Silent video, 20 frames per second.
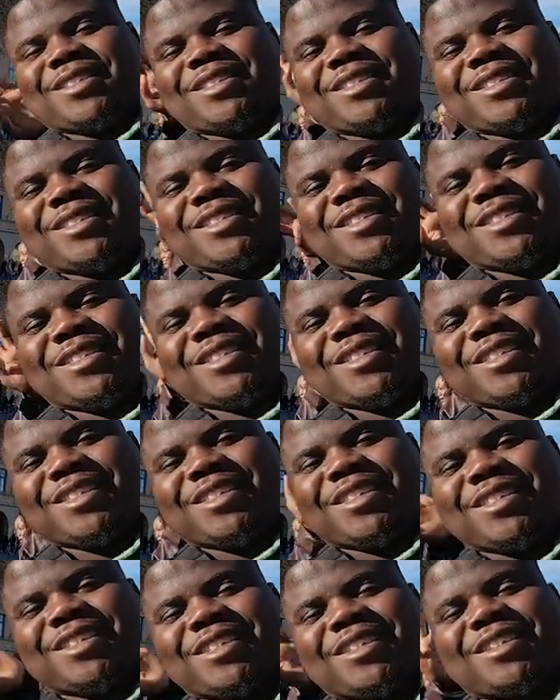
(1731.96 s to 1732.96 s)

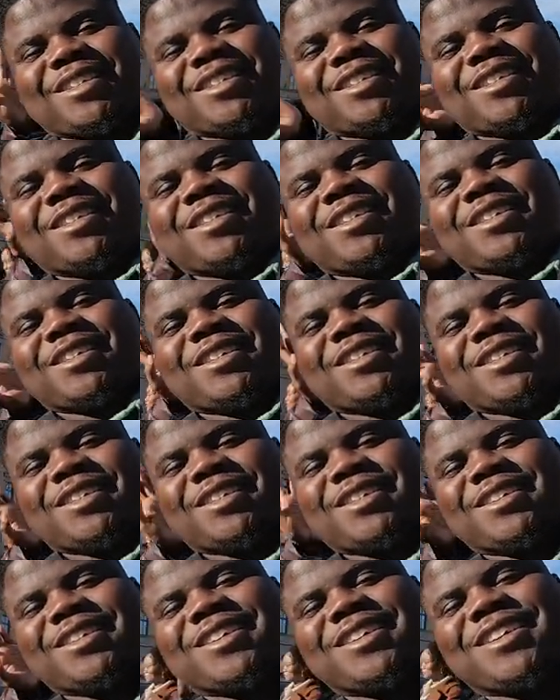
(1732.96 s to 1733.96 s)

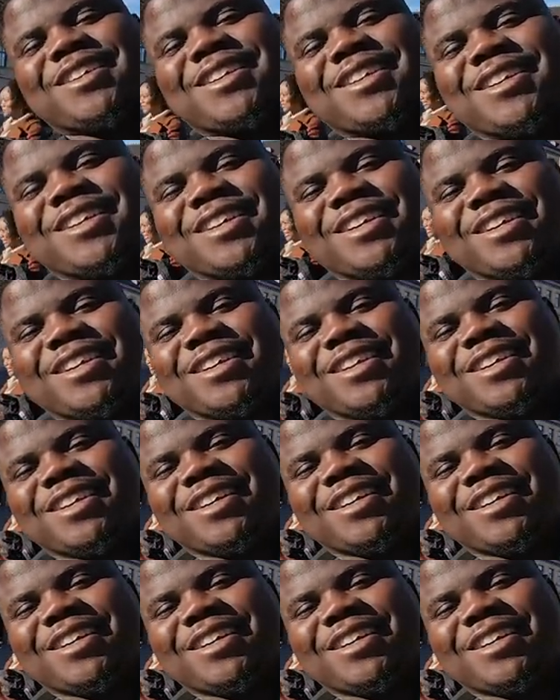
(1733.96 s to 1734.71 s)
This person isn't speaking.